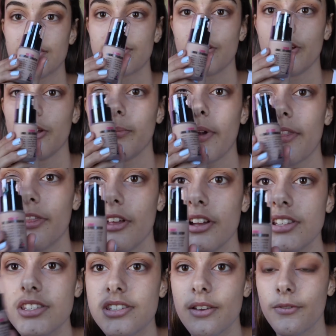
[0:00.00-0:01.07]
so my
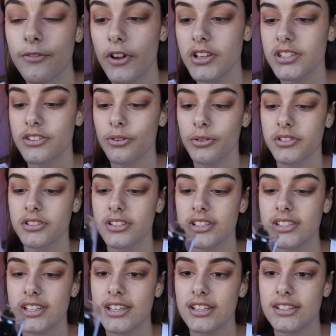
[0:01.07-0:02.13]
first thoughts on
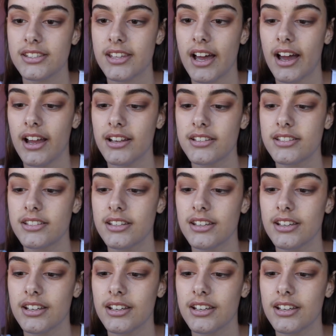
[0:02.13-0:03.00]
this is that